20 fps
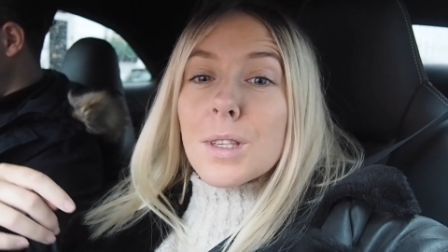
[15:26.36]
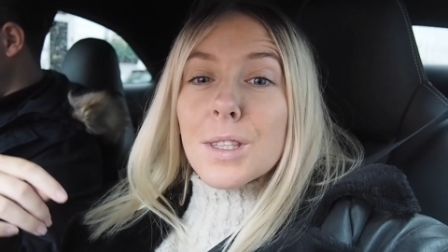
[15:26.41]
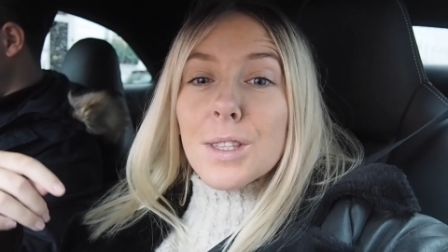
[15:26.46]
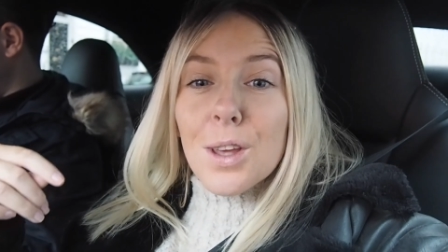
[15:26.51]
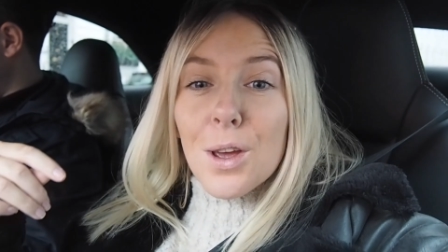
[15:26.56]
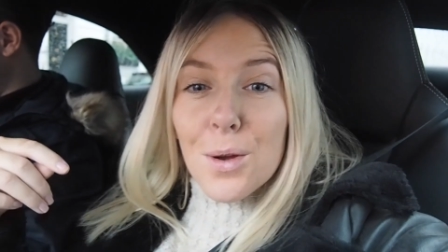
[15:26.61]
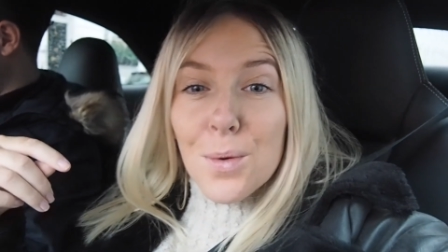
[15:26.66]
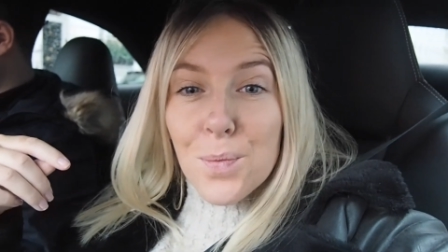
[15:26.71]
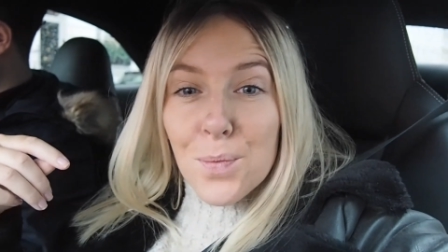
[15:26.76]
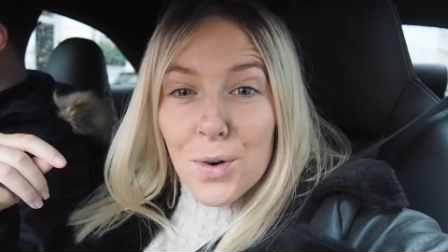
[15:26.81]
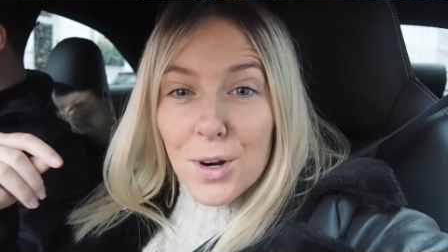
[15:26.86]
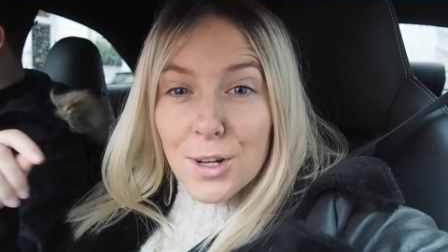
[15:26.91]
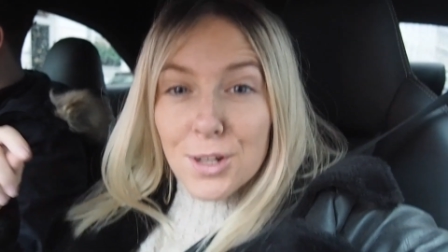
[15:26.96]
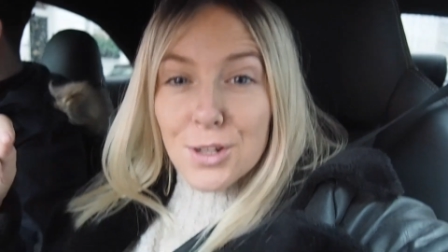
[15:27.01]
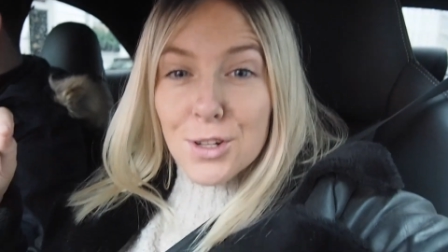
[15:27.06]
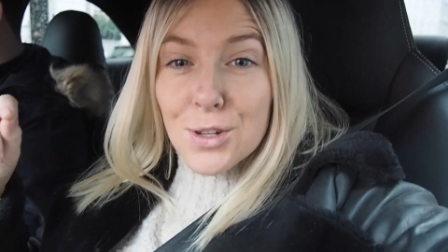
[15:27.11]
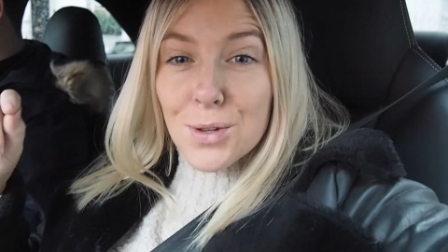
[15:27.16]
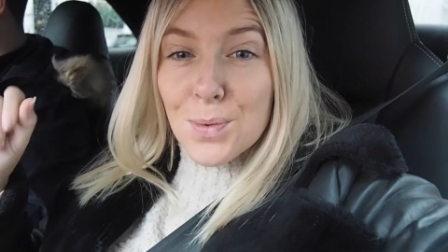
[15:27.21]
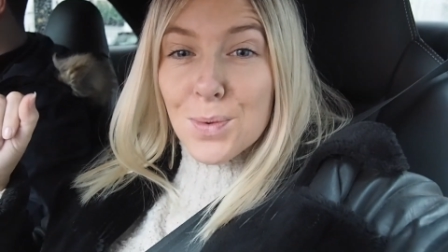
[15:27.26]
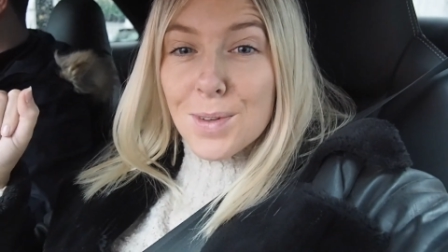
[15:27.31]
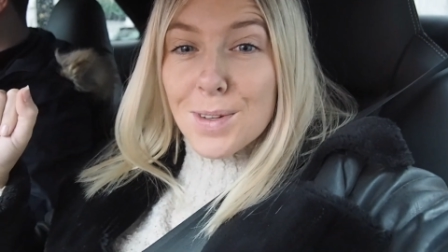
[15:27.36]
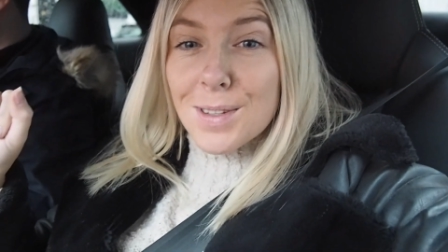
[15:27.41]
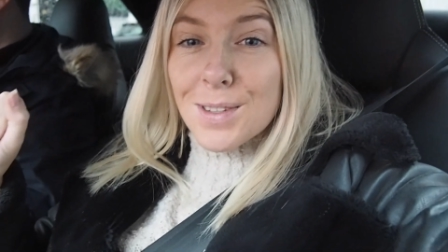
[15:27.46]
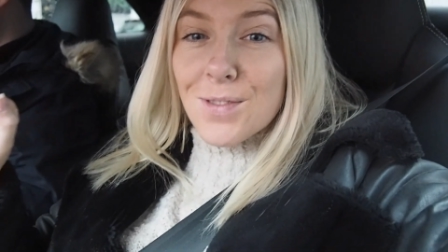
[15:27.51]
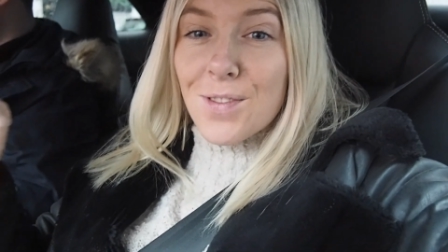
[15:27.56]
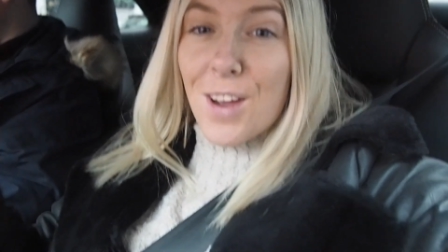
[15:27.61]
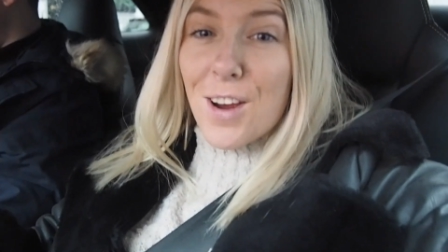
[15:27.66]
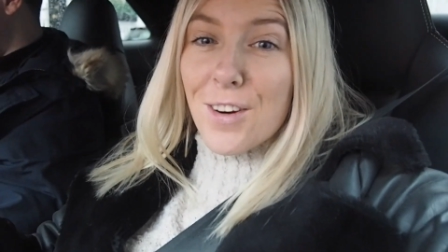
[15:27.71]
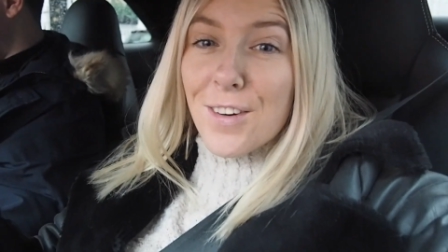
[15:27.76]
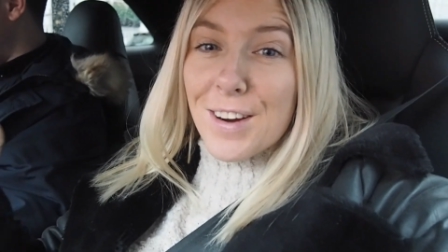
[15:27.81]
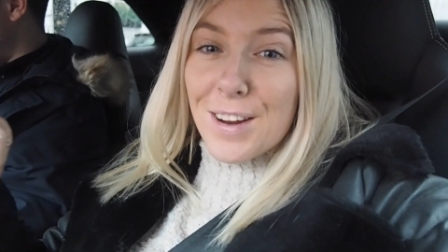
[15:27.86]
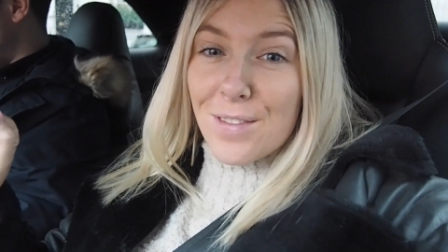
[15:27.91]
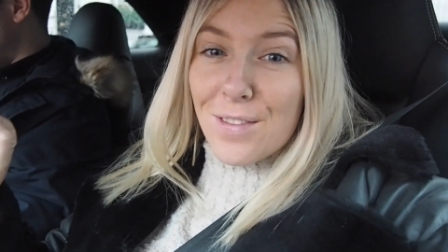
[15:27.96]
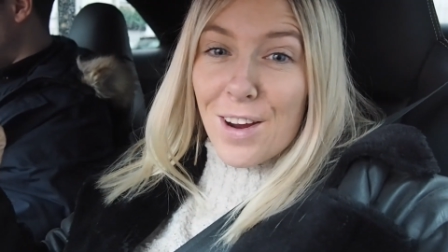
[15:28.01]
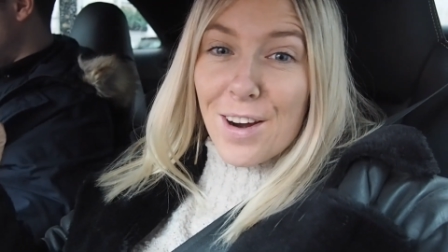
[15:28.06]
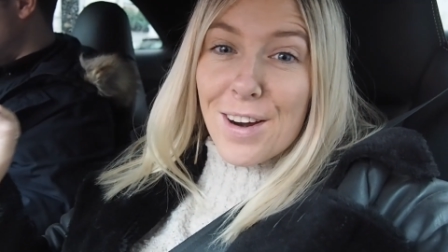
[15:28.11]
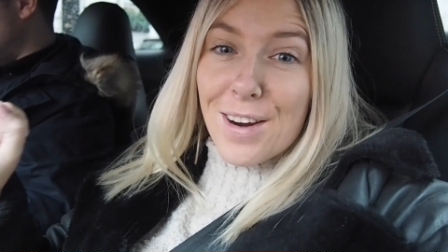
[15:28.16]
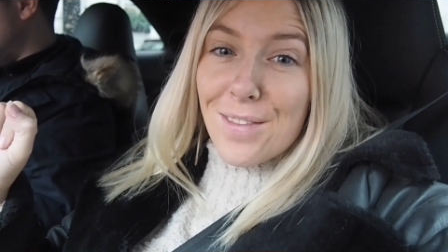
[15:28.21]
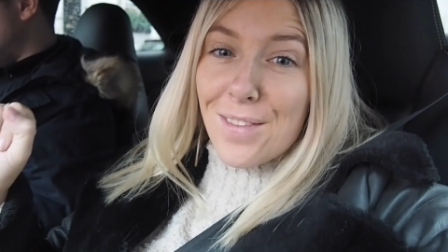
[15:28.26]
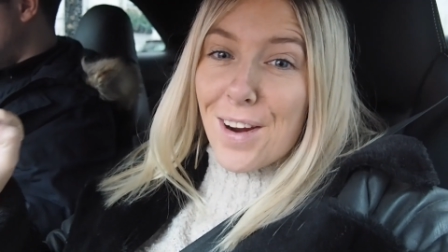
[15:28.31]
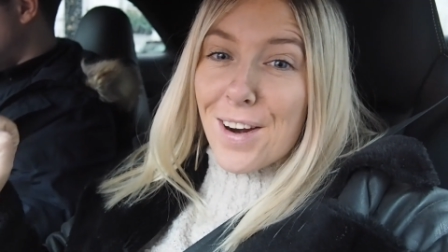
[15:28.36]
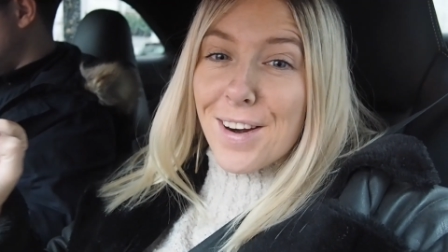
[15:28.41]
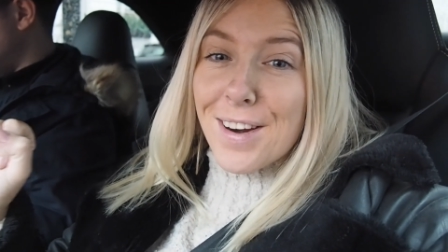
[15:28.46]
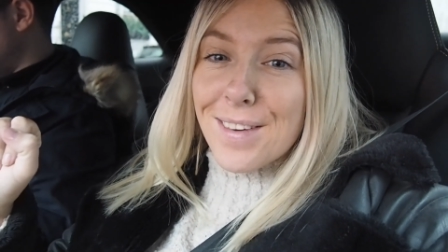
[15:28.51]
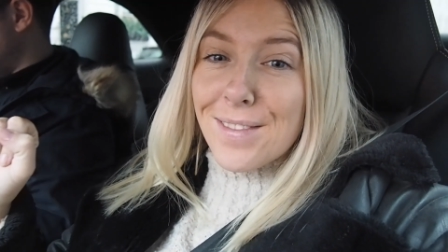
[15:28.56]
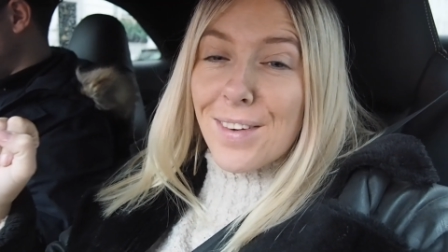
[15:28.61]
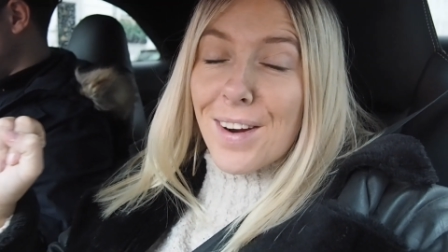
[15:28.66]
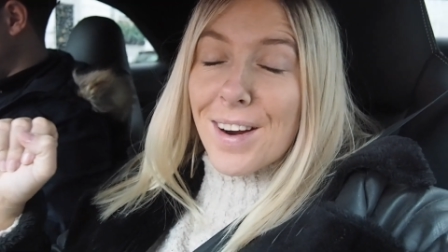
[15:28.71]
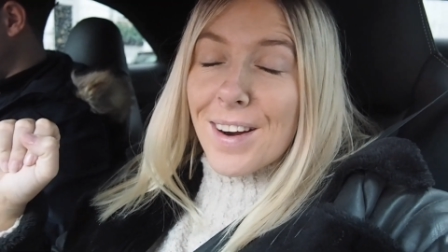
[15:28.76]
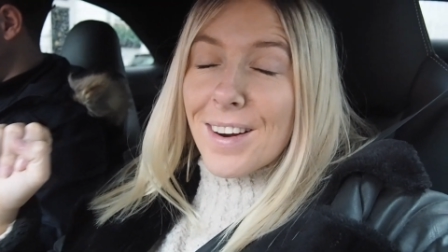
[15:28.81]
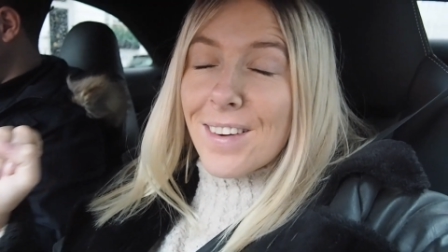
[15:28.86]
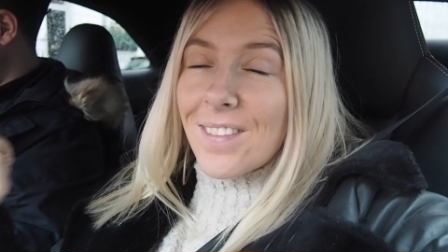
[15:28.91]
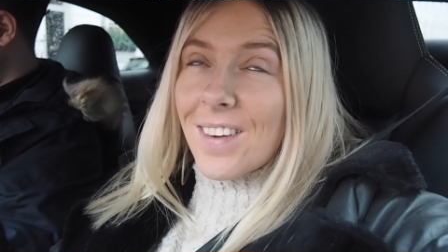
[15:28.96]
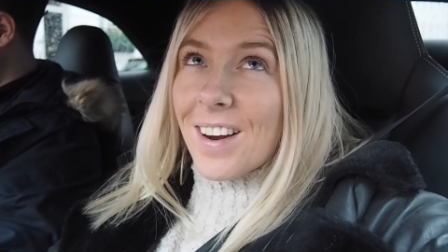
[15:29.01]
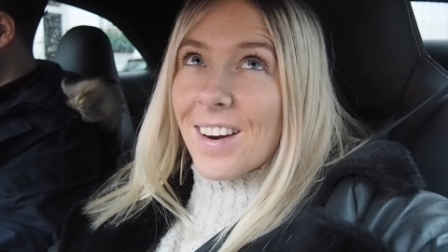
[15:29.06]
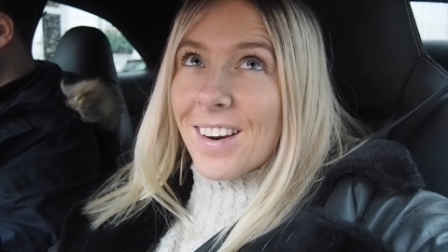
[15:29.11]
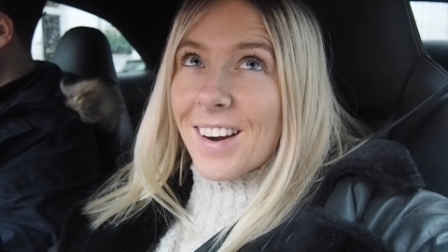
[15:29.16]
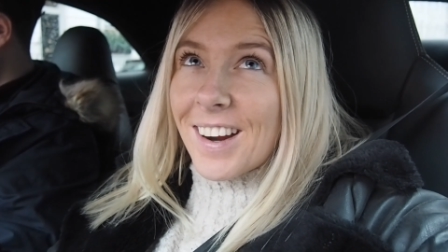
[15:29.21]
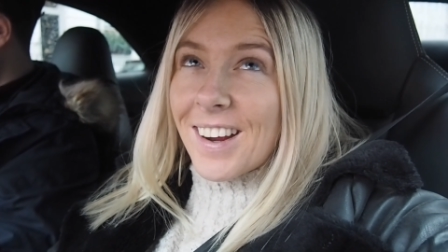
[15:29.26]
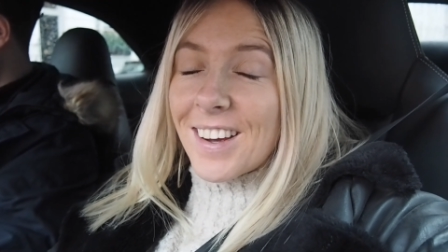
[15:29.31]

So brunch was very, very, very, very, very